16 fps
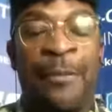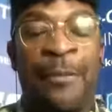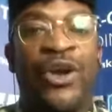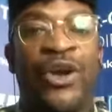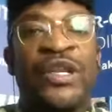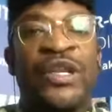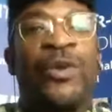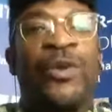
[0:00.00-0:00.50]

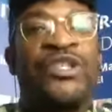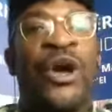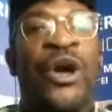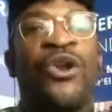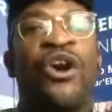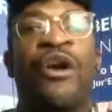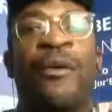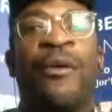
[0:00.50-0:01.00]
Because it was no
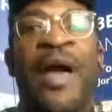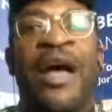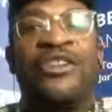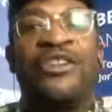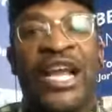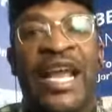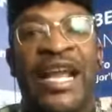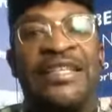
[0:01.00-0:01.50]
longer about
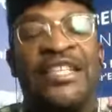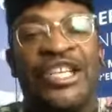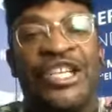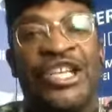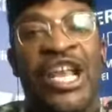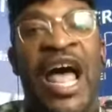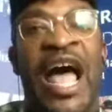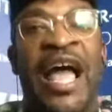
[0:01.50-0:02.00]
changing
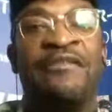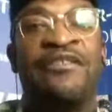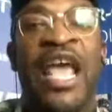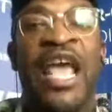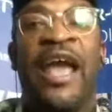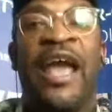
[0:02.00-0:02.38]
lives,